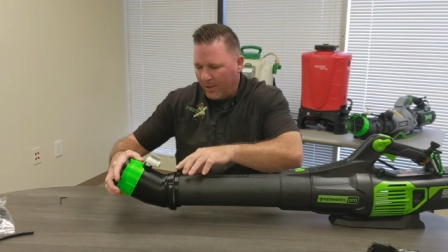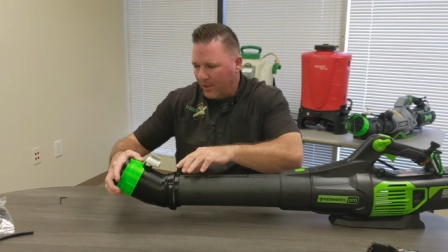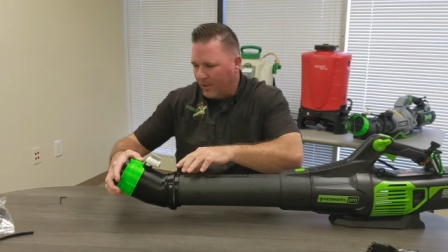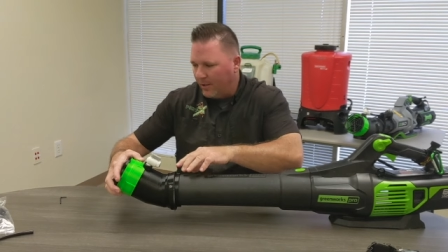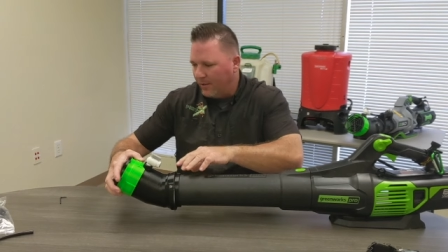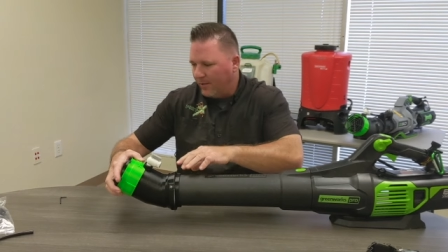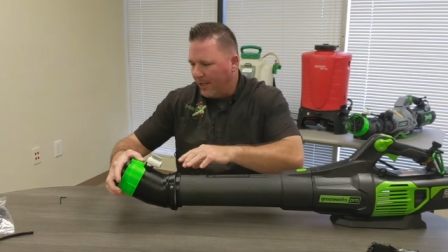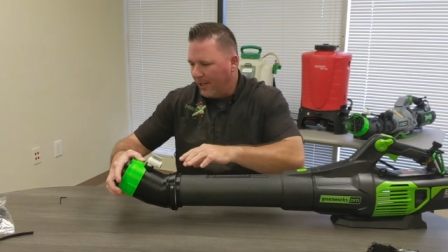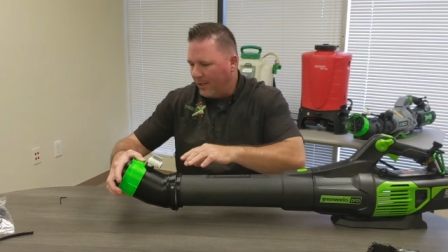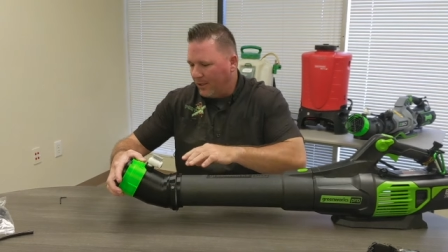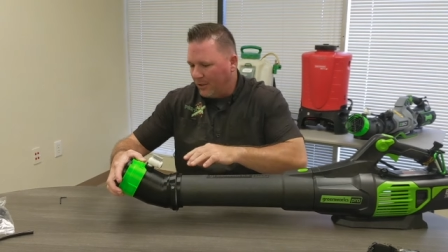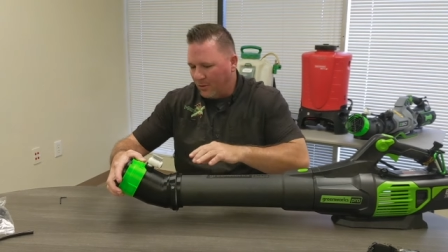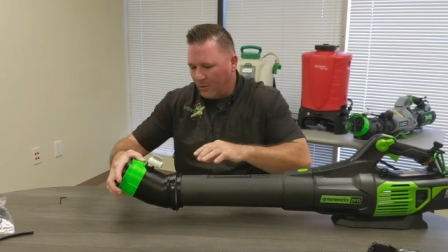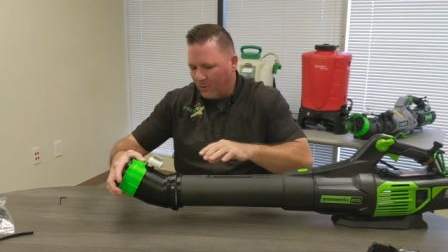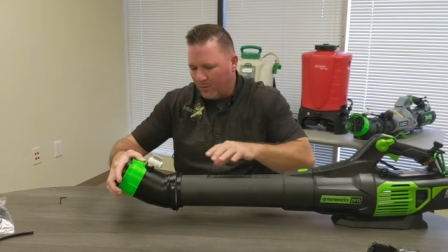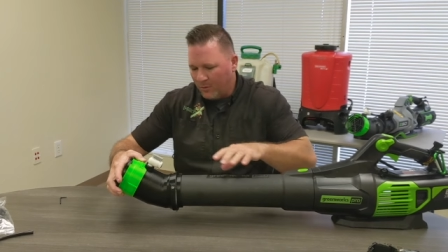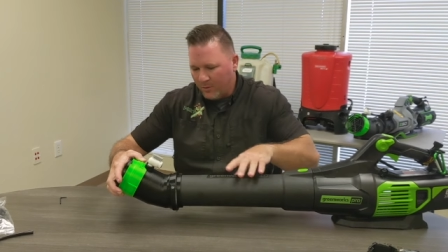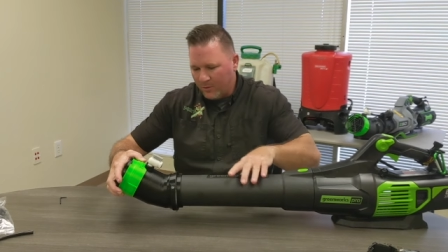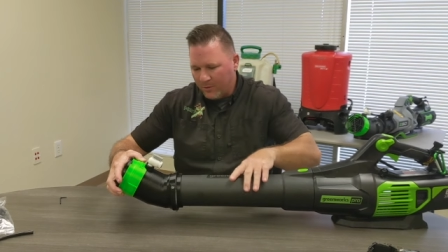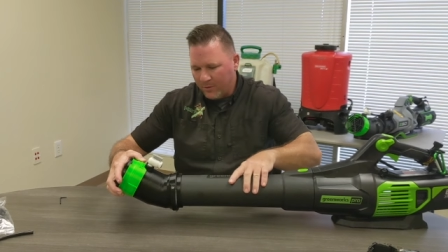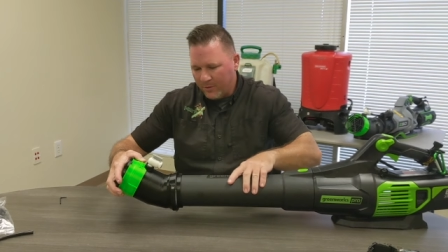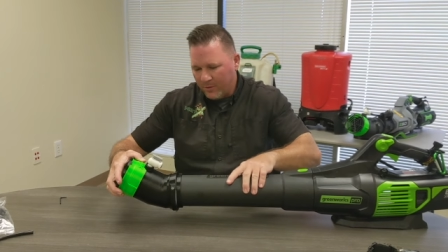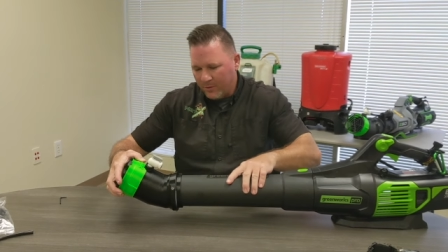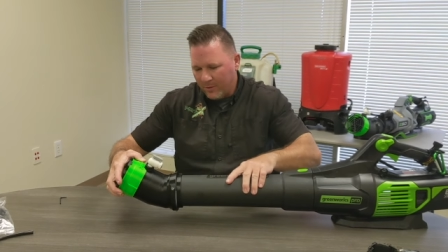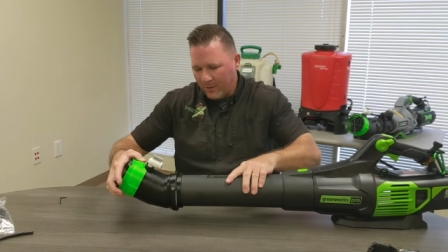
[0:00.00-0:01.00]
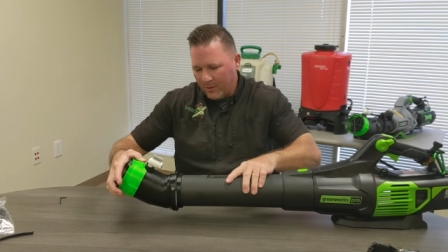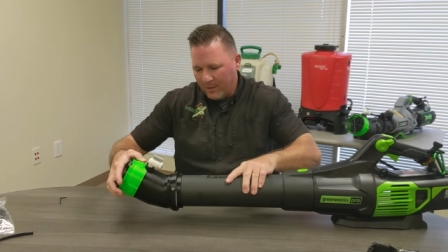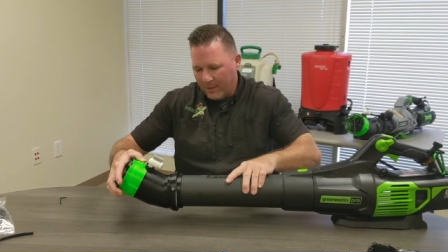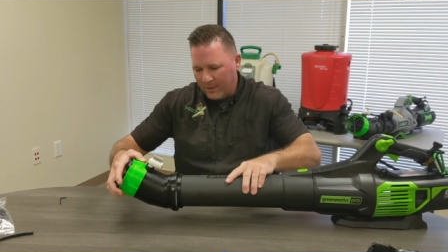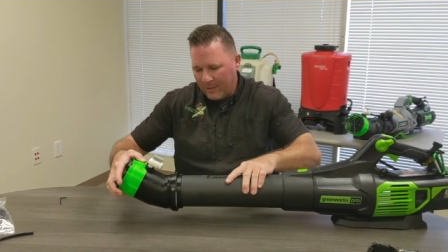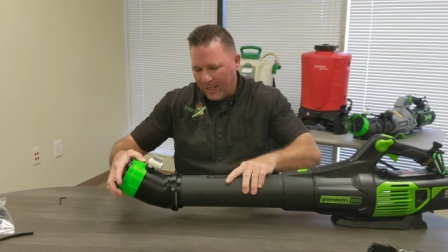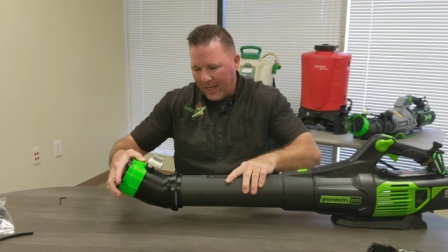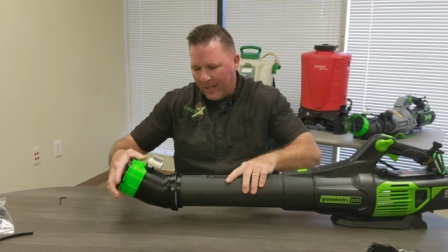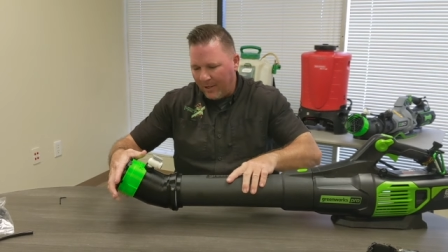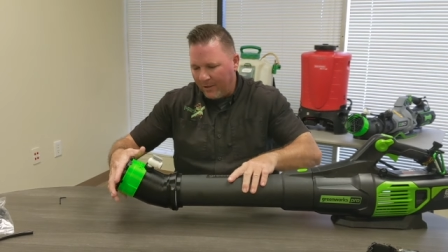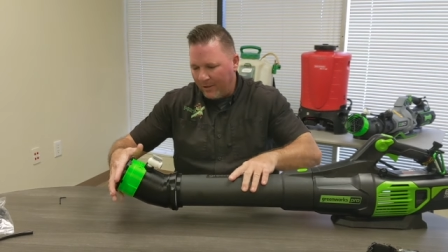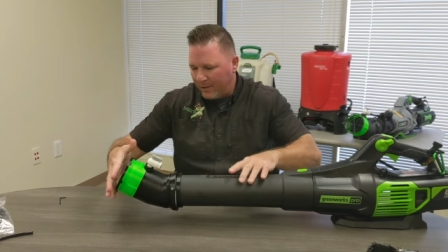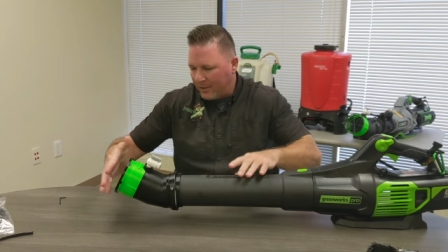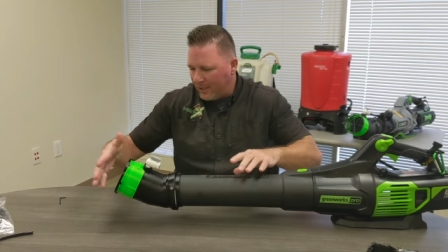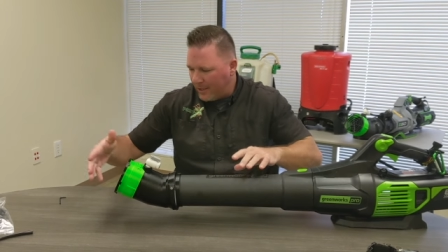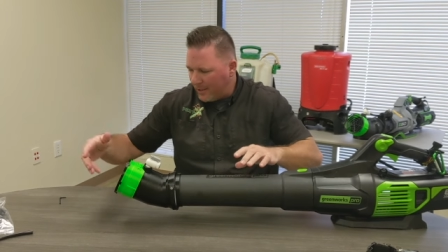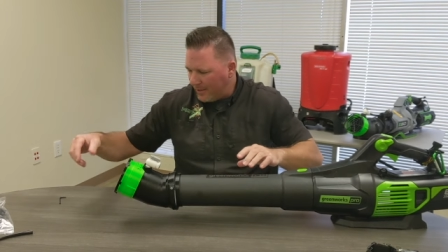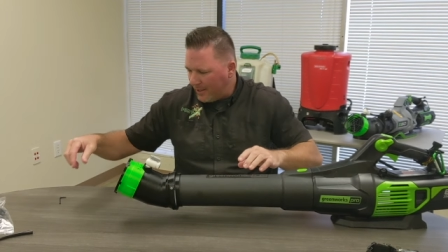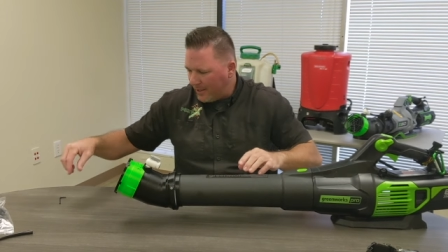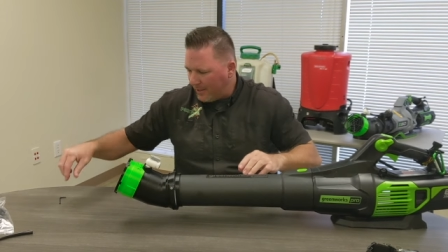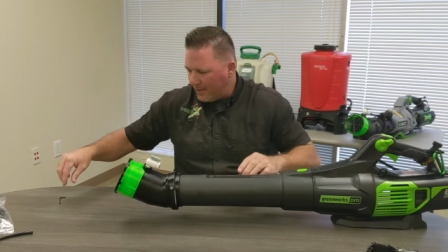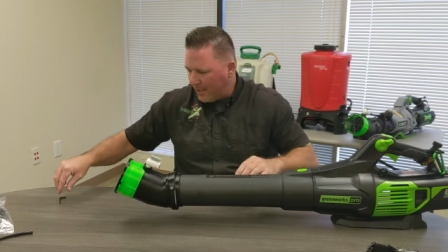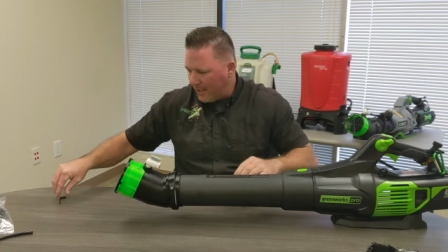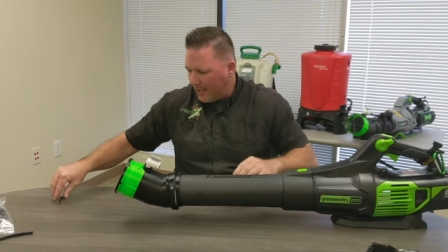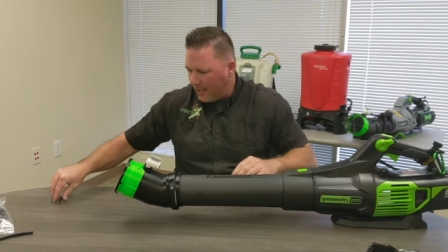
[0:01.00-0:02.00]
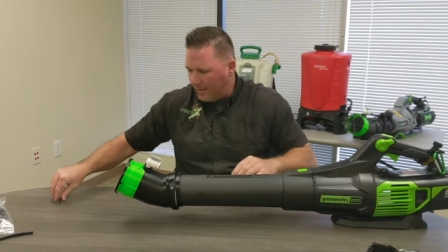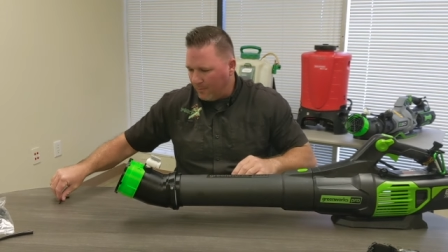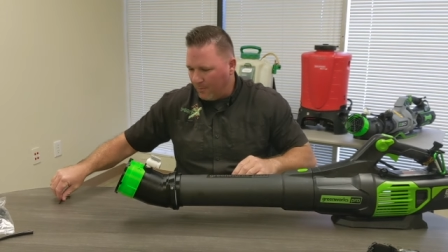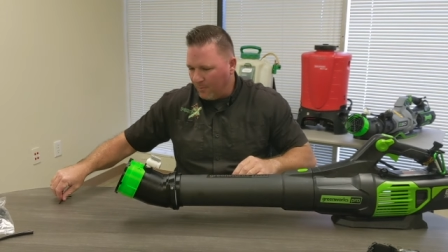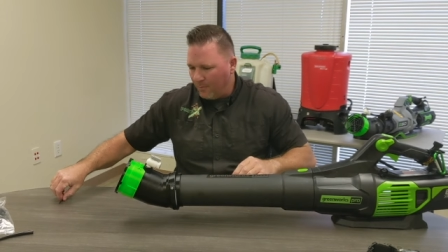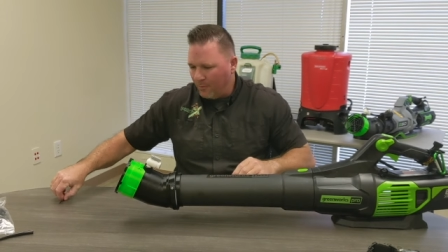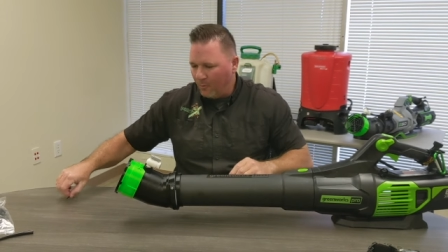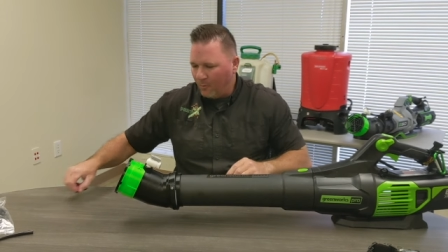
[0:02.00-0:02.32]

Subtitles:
that use the Allen key that came